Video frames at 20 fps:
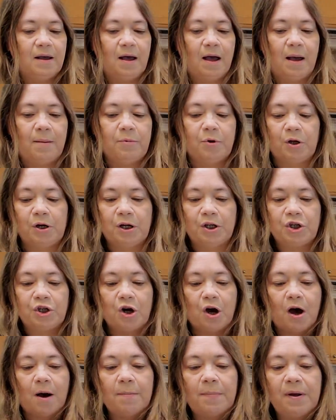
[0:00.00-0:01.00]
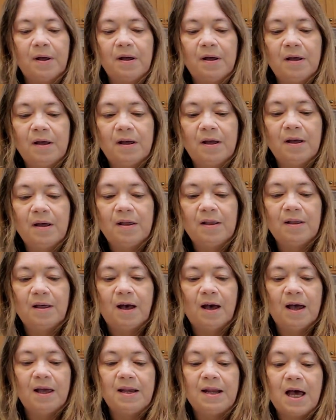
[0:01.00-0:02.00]
I'm going to chop
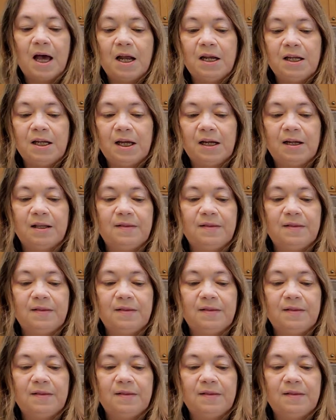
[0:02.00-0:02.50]
an onion.